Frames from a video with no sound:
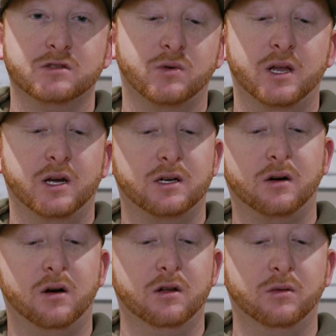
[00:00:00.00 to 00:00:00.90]
is what I like to
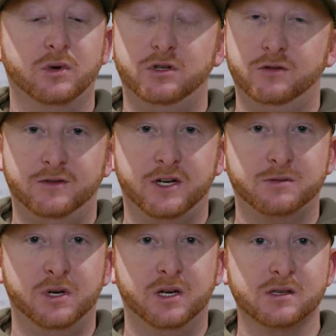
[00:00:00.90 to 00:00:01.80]
call it, with 2
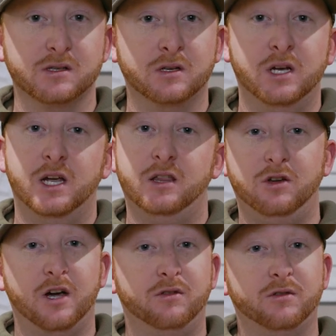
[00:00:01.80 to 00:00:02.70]
fixed pins, then you
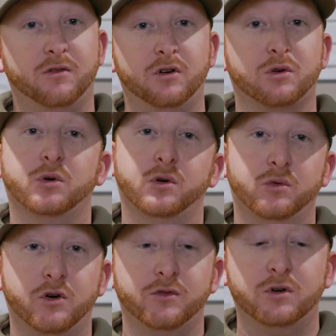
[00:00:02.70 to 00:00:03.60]
have your vertical to
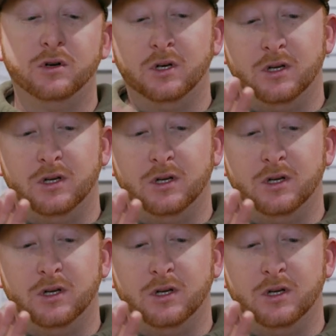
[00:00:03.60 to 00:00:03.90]
rover.